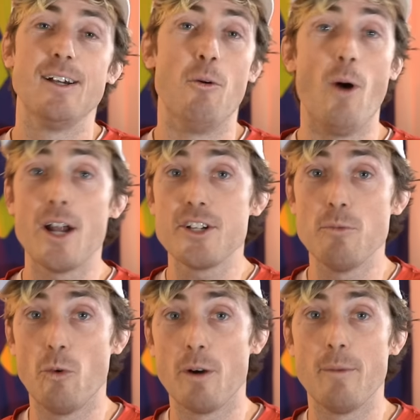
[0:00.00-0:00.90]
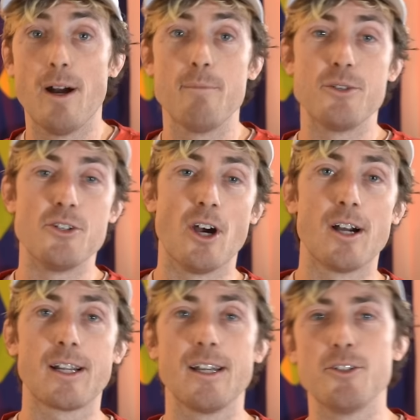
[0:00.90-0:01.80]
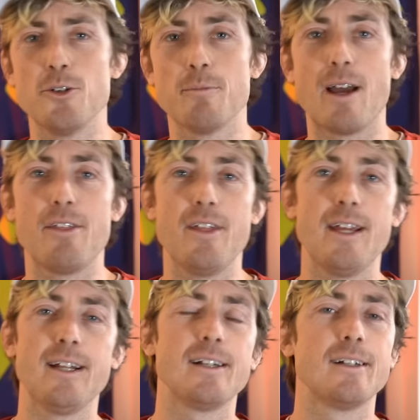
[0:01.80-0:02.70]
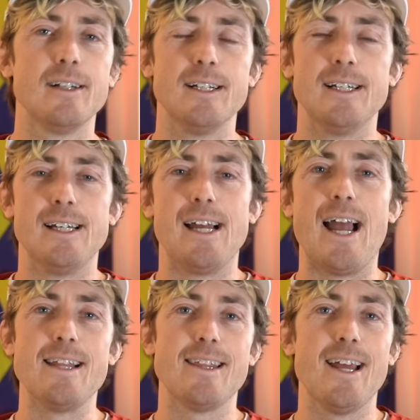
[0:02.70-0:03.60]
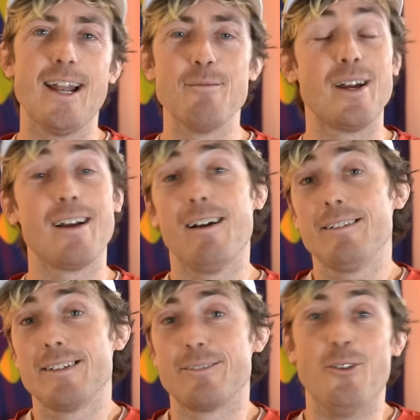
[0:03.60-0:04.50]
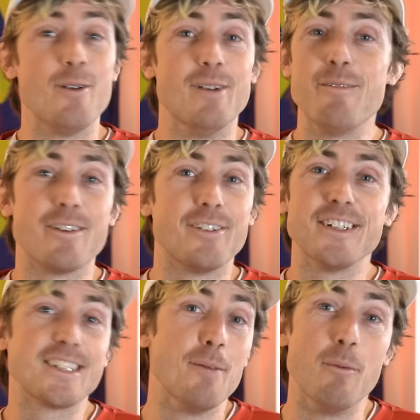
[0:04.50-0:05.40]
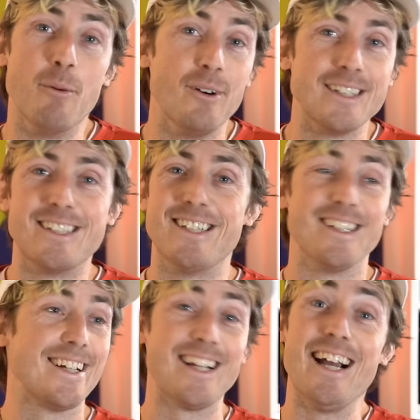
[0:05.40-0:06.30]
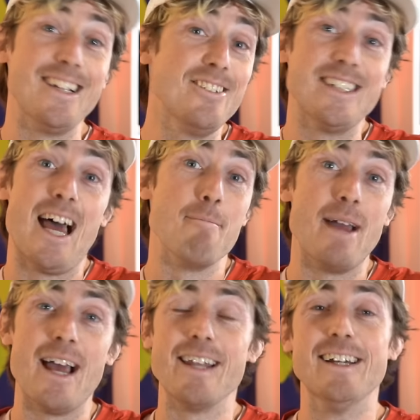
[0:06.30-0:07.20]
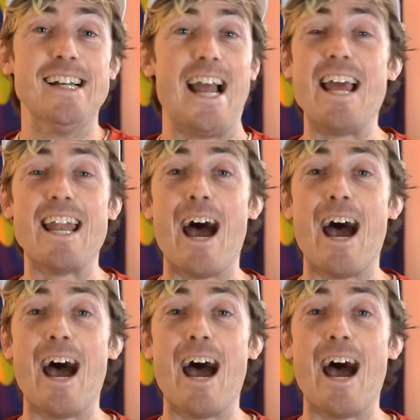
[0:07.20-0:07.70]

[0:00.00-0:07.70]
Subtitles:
watching warm-ups, jogging, doing my thing, and then I'm like, I'll just warm up the first couple points. Like, it was that bad, and